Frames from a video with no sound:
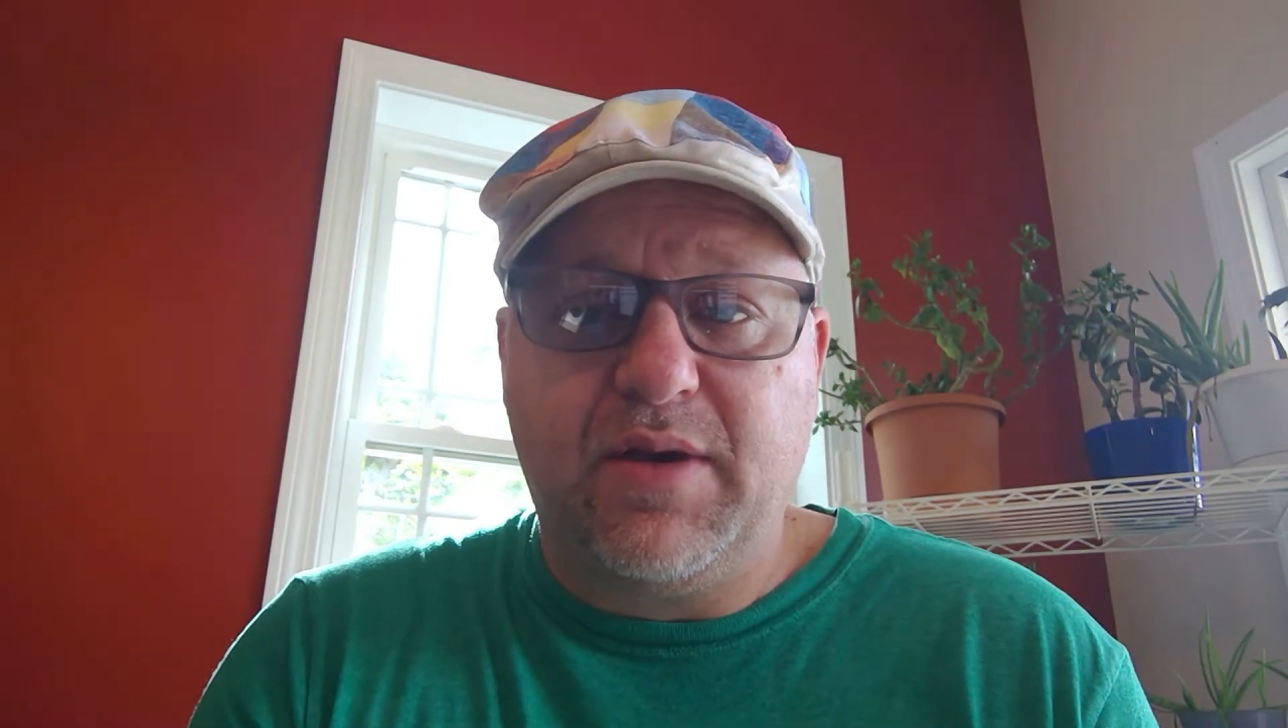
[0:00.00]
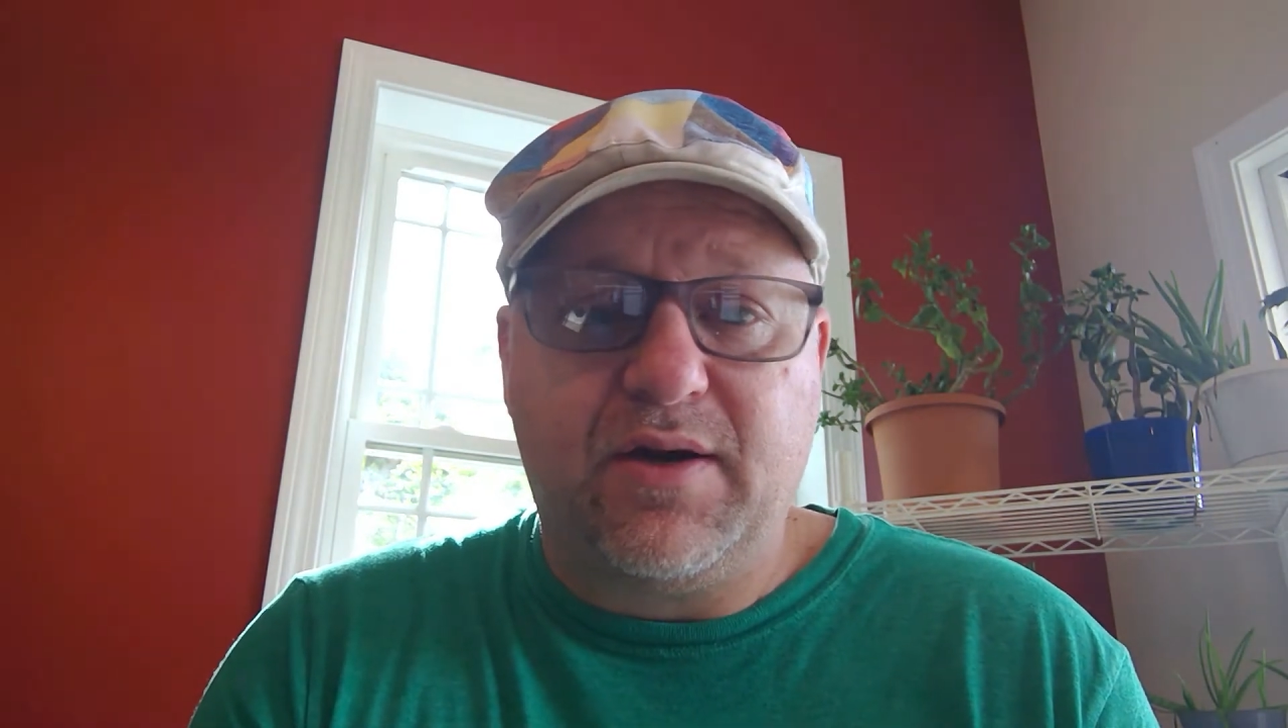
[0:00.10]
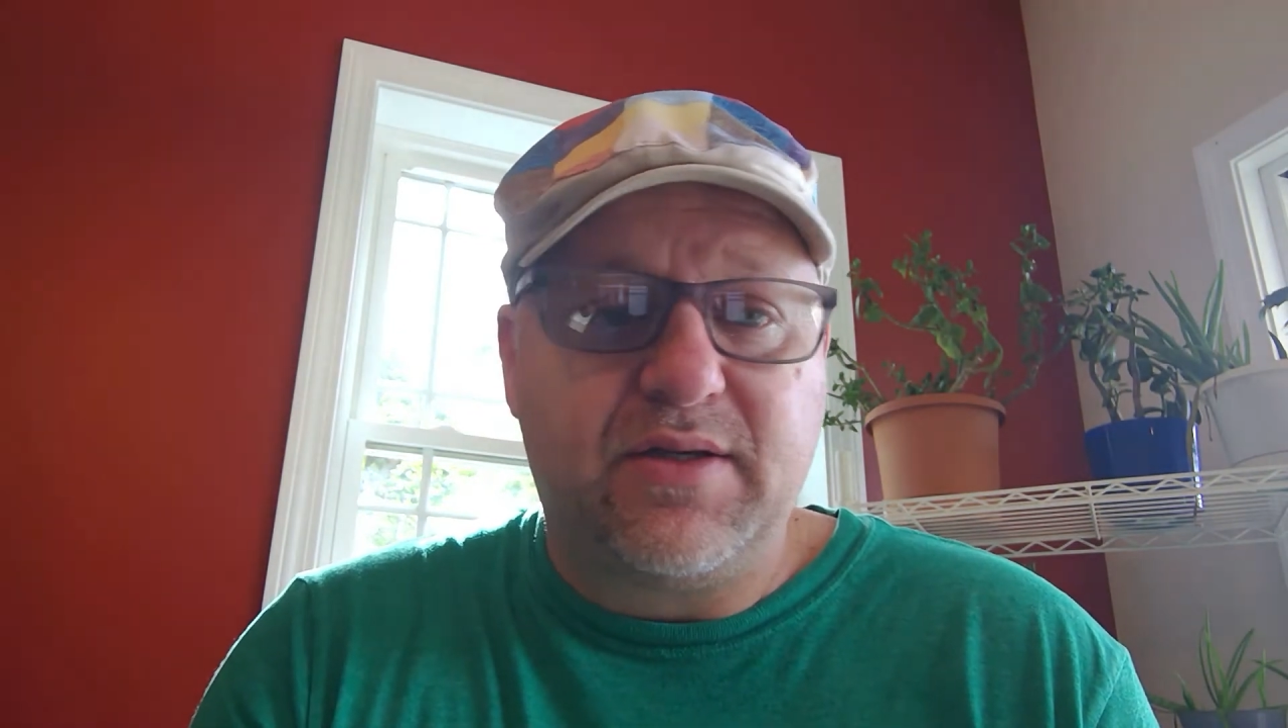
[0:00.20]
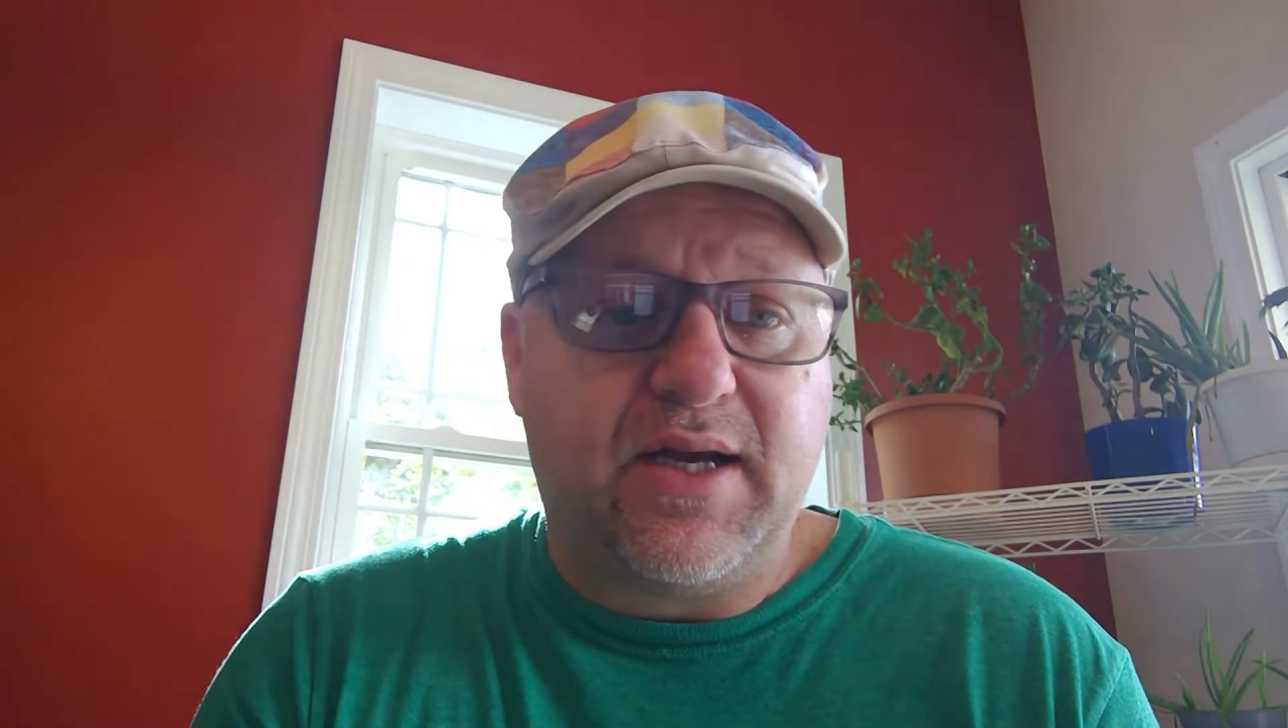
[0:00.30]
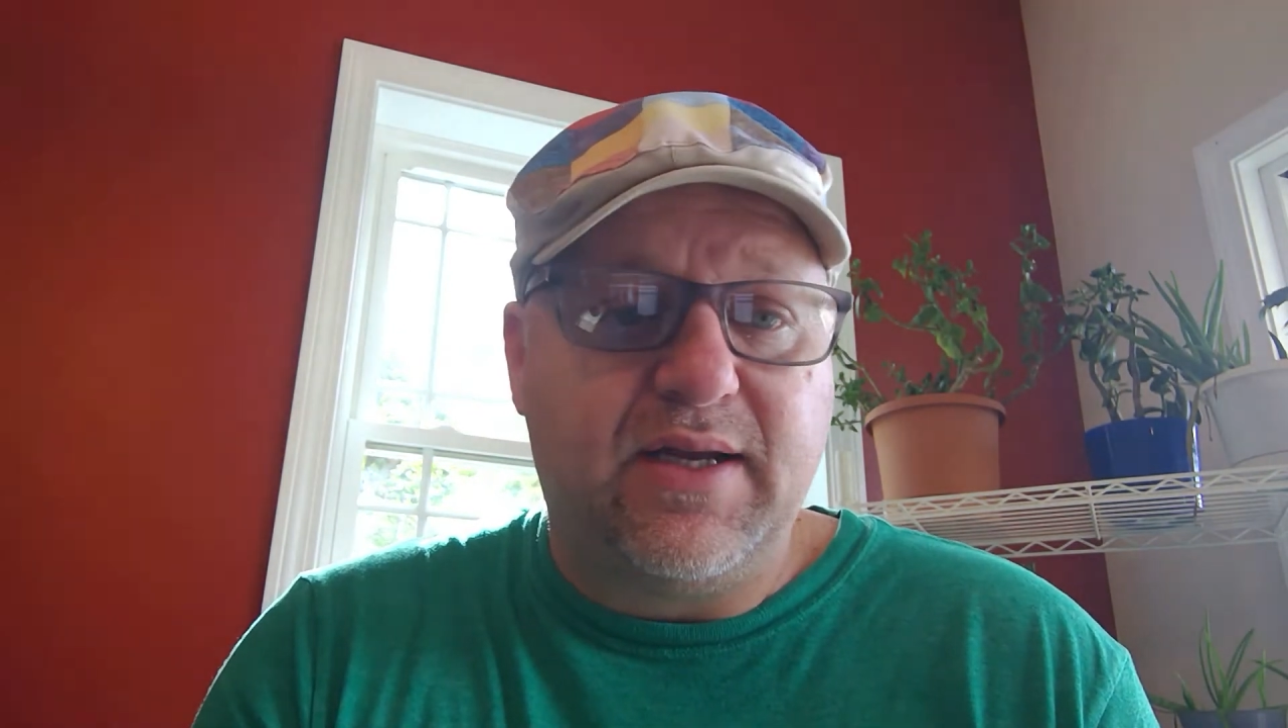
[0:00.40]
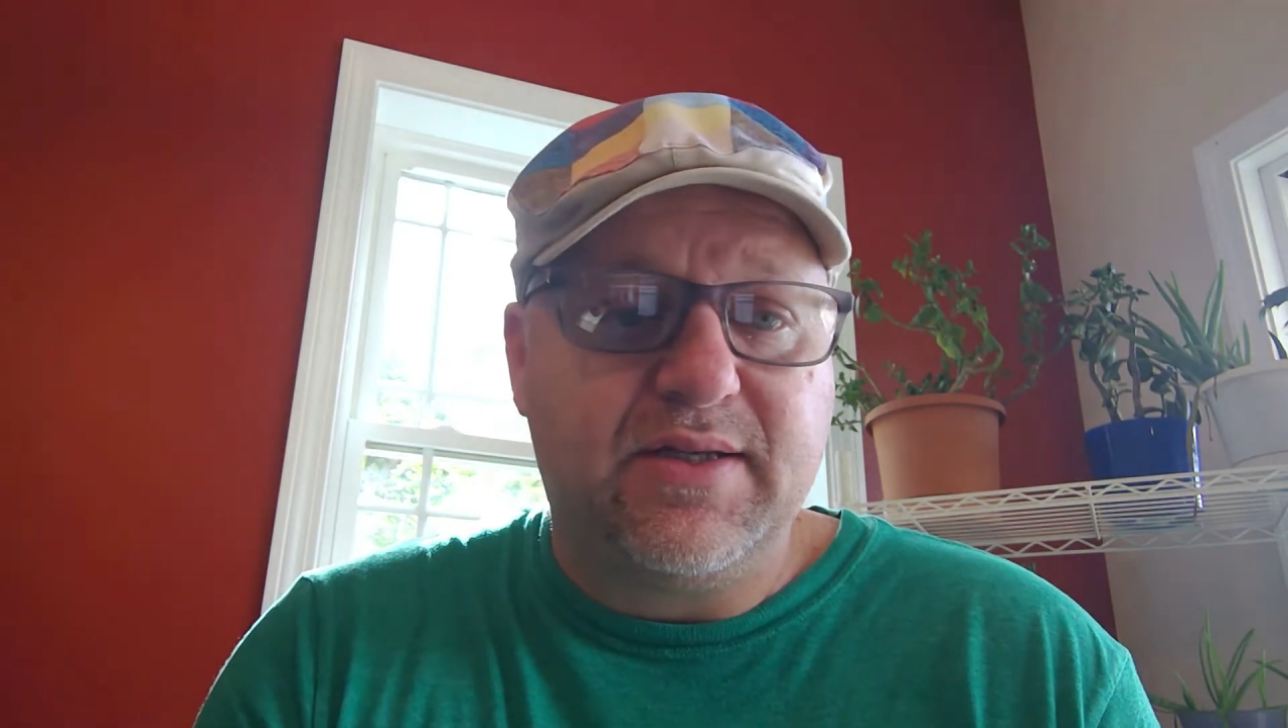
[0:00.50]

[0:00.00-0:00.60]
better tight